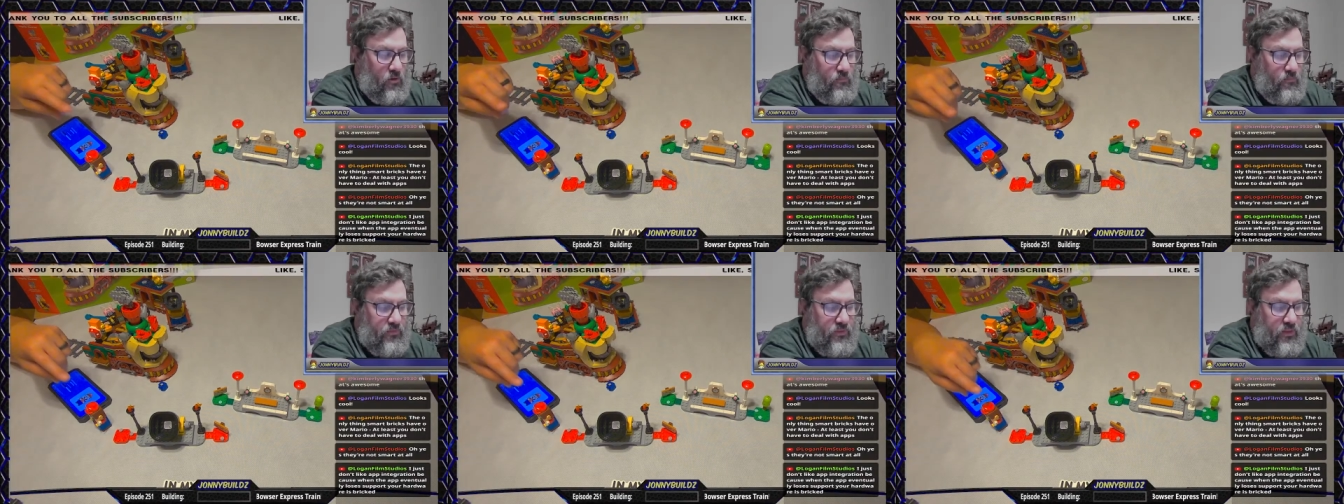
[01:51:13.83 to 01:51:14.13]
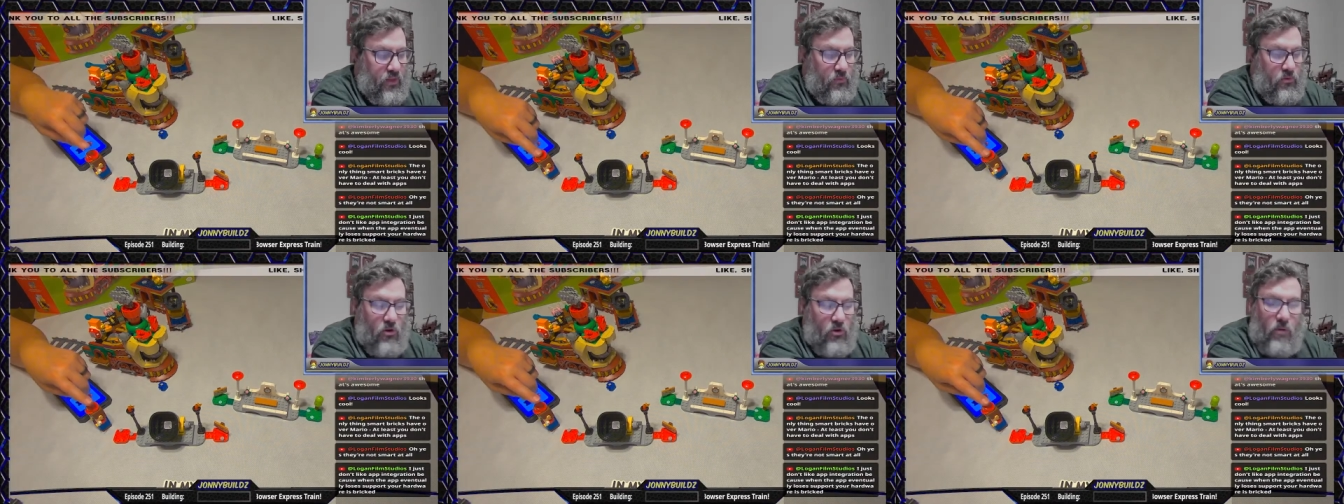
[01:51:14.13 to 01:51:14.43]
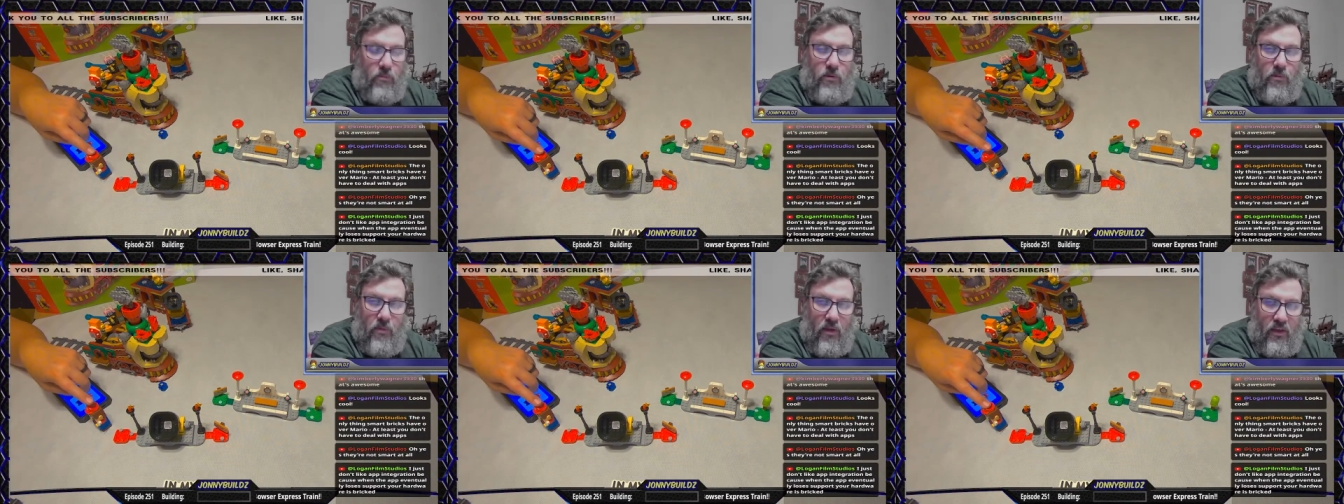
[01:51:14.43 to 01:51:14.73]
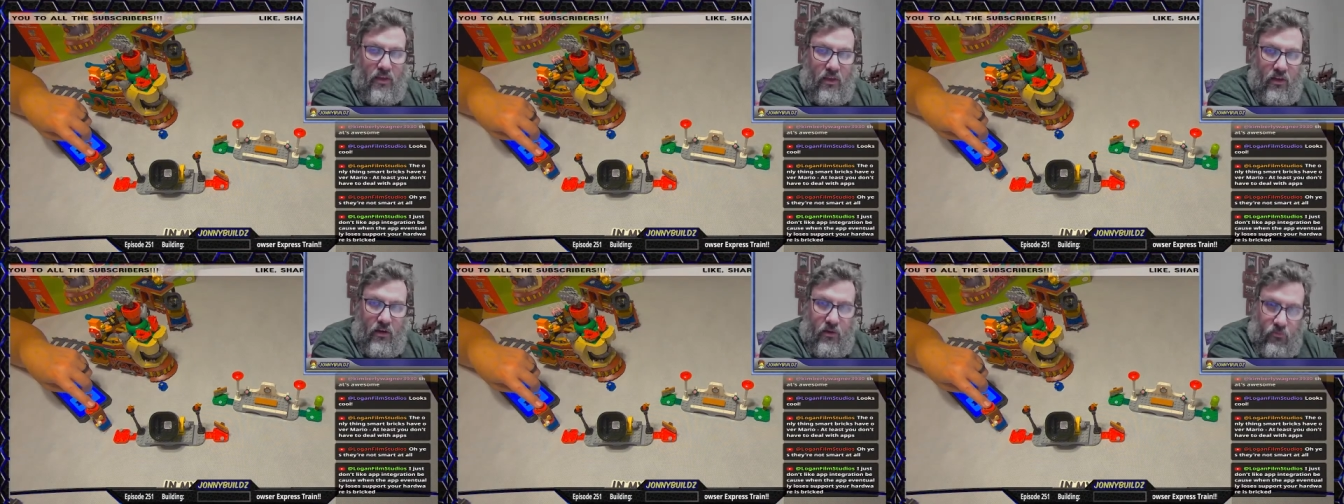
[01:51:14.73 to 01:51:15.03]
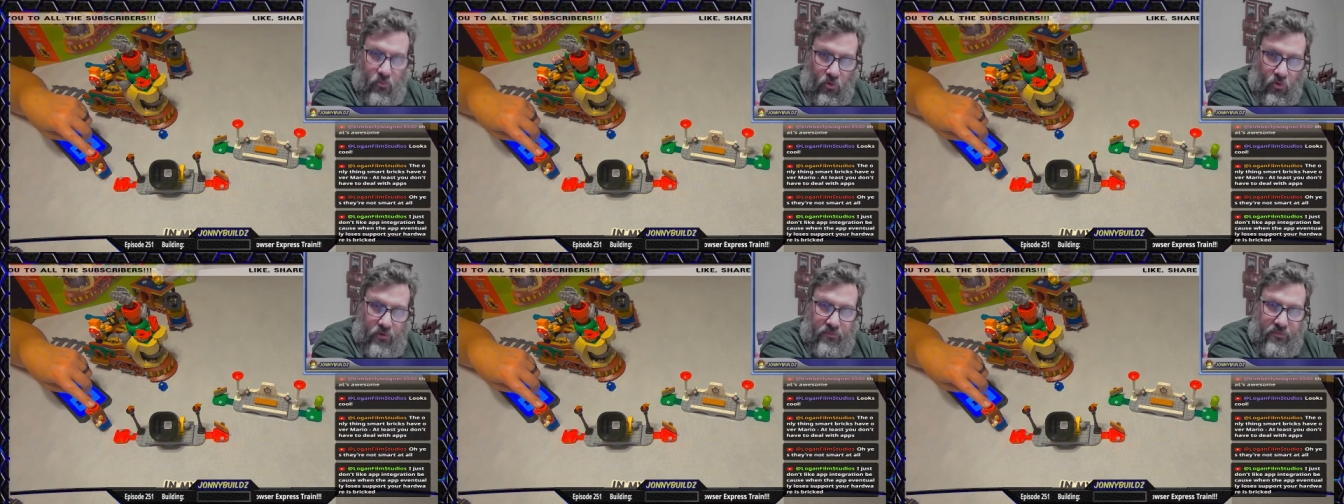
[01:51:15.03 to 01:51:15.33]
they would not be making any
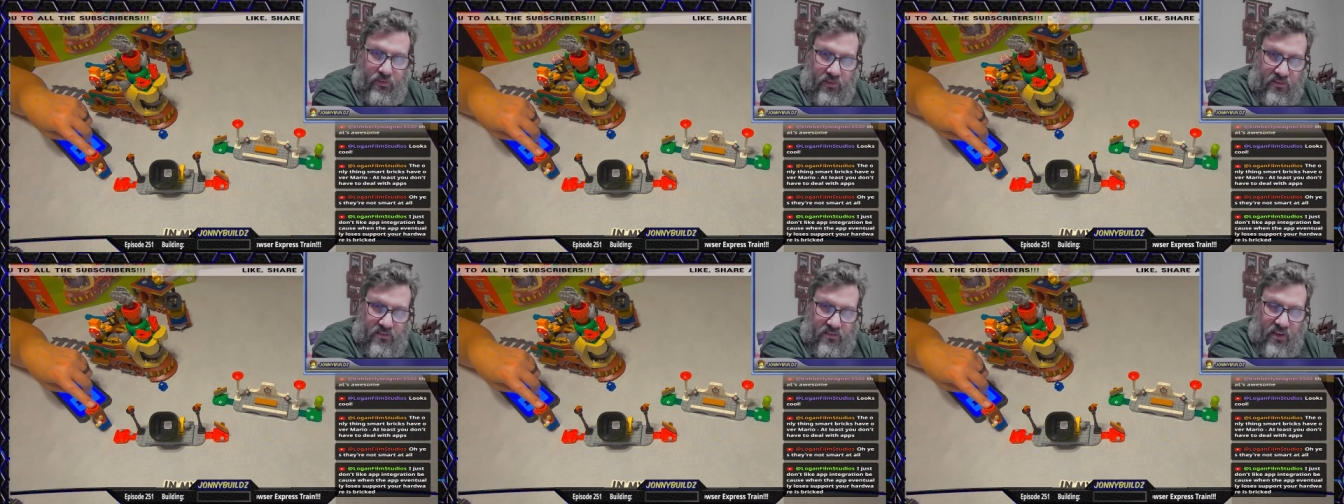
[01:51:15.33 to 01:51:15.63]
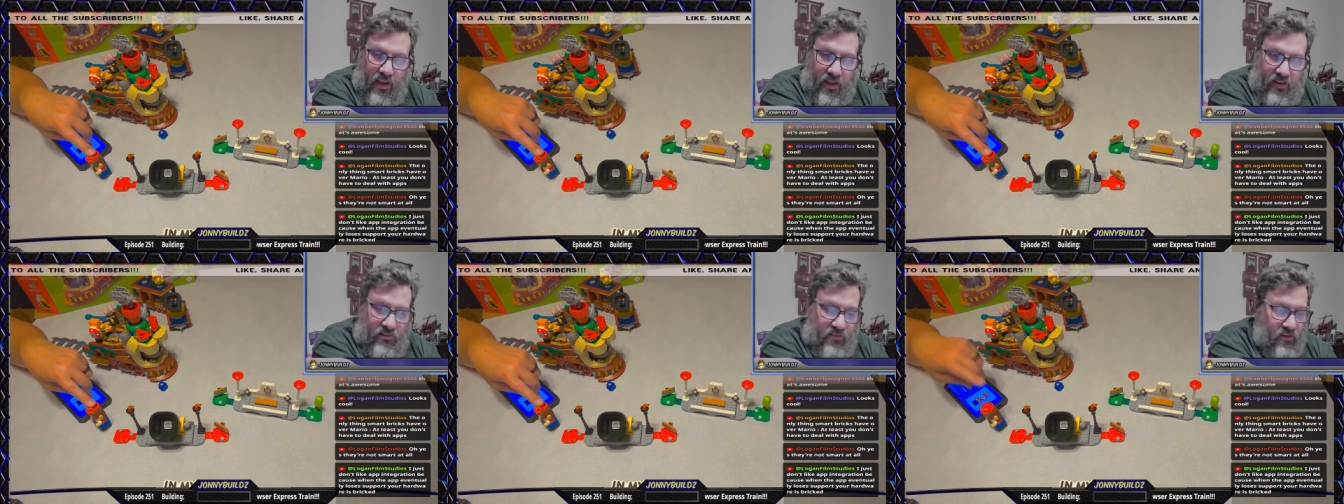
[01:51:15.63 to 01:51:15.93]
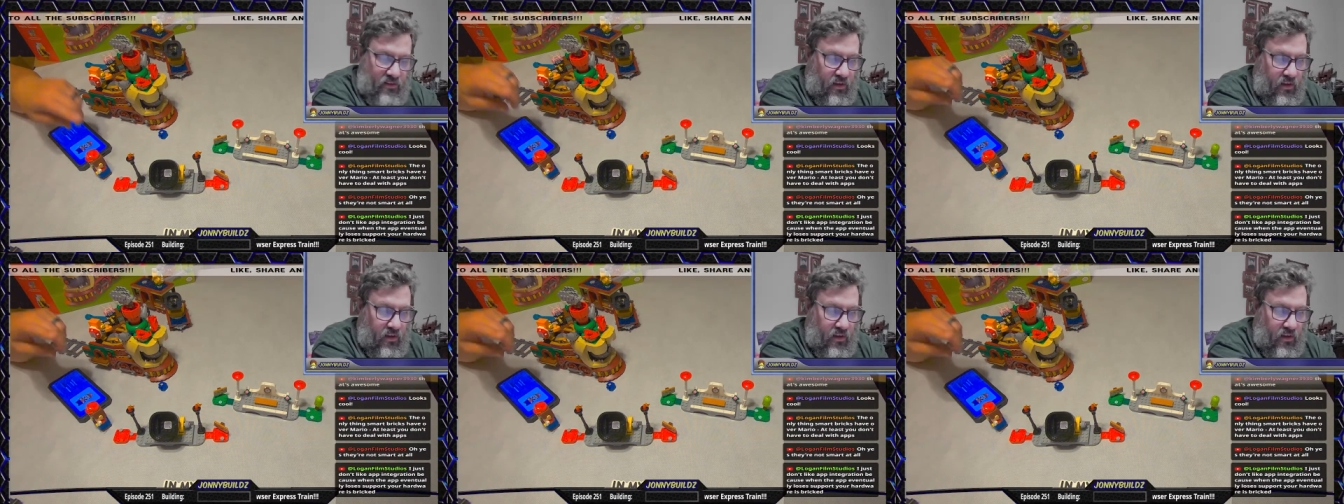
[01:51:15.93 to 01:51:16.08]
more of these sets.